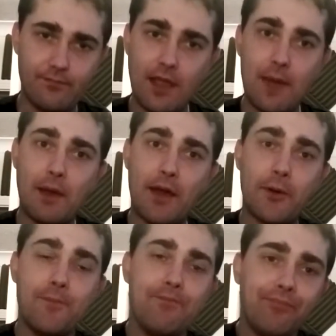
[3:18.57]
that
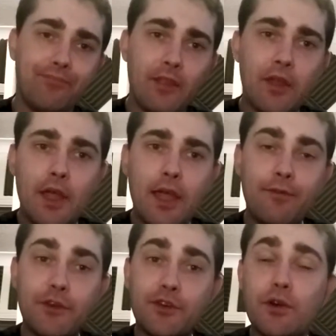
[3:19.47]
pattern,
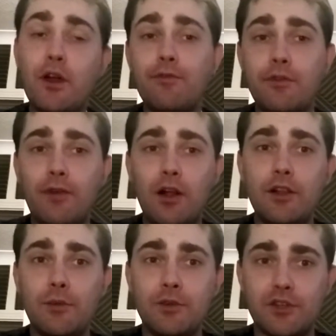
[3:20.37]
if you turn off the
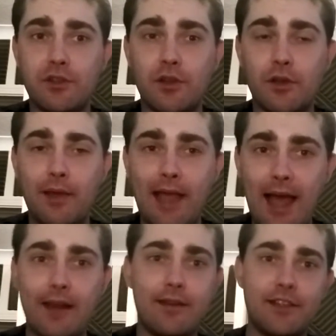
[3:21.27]
volume and just look at my
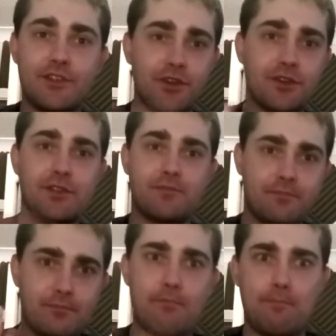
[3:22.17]
hand, it's just
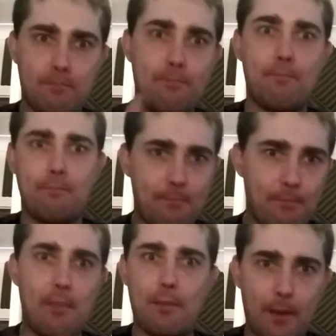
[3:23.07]

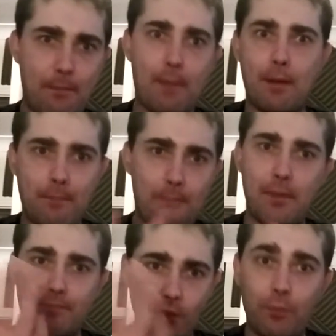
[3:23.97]
up, up, up, up, up,
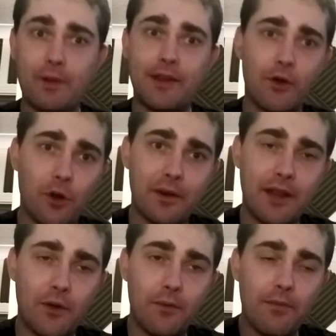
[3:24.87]
up, up and down, up and
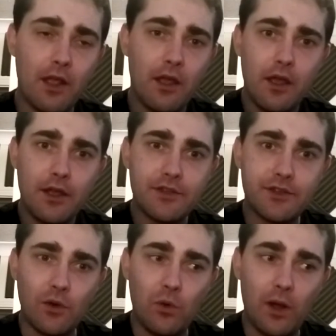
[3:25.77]
down.
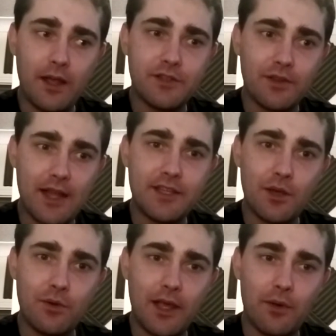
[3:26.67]
So, uh, so that's
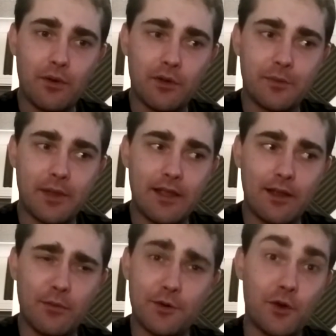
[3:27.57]
how it, how it ought to be.
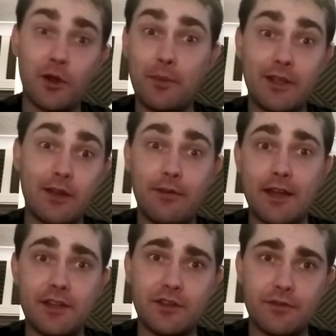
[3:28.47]
And we were talking about the
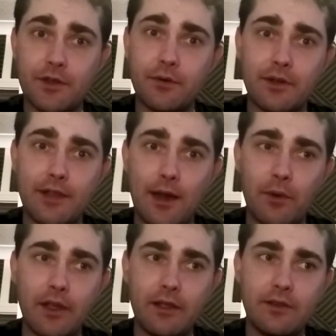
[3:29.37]
advantages of doing it that
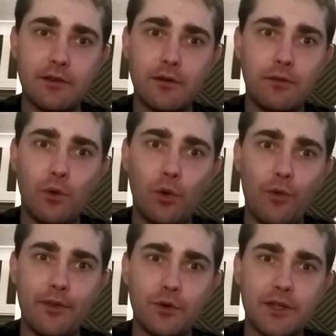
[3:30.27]
way. So I won't go
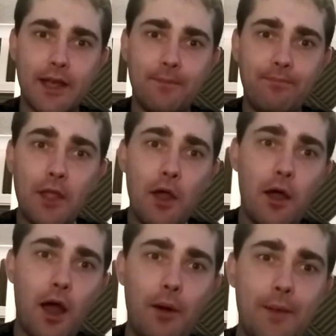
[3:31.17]
over those again.
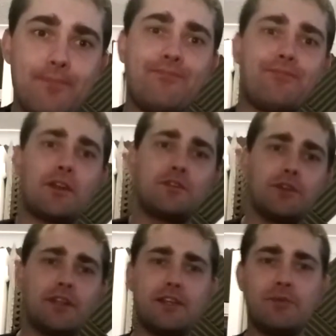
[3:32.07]
All right.
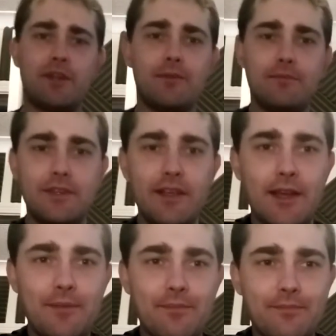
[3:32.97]
Talk to you next week. See you
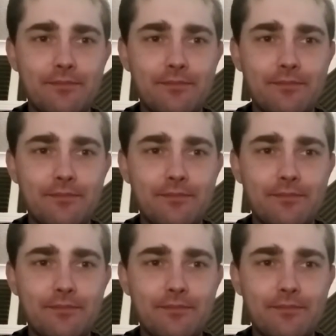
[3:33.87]
again.